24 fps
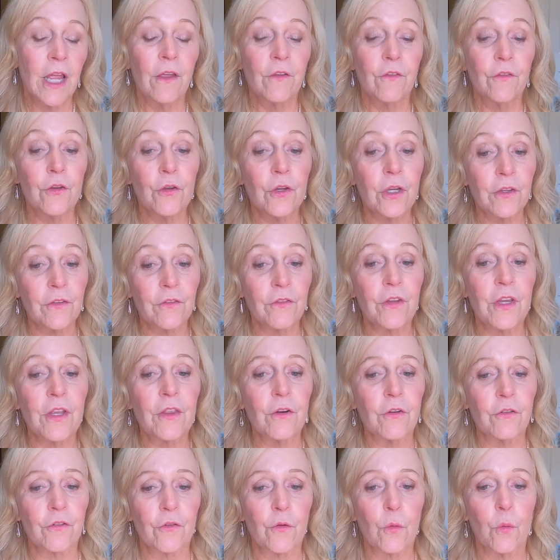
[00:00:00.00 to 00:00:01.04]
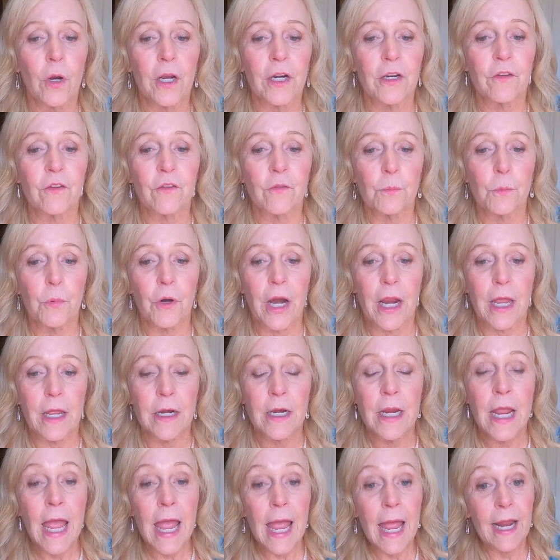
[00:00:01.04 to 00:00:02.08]
So you can see there's quite a
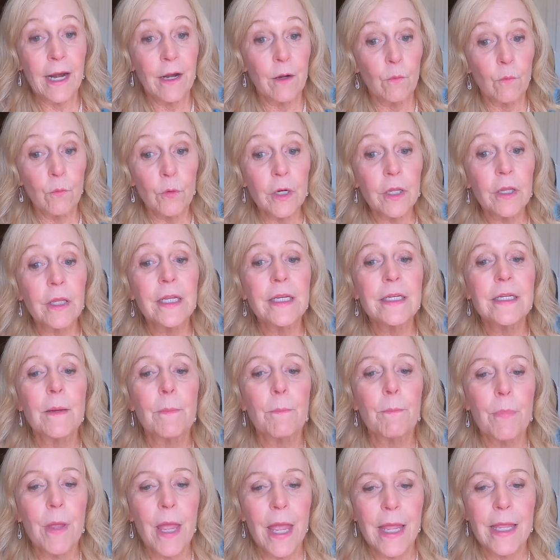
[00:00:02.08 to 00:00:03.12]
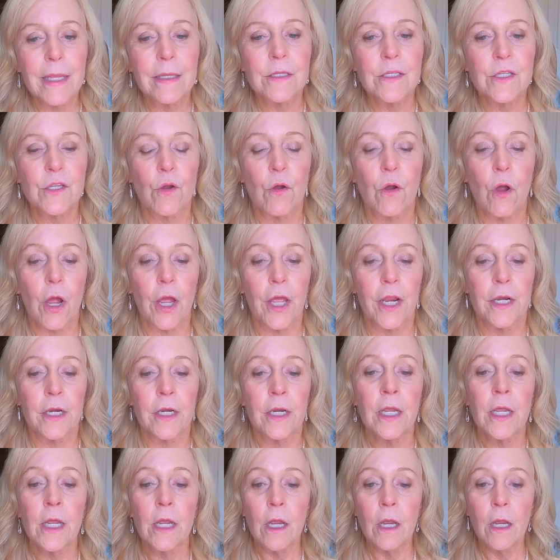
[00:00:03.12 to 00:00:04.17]
spread, and it really depends on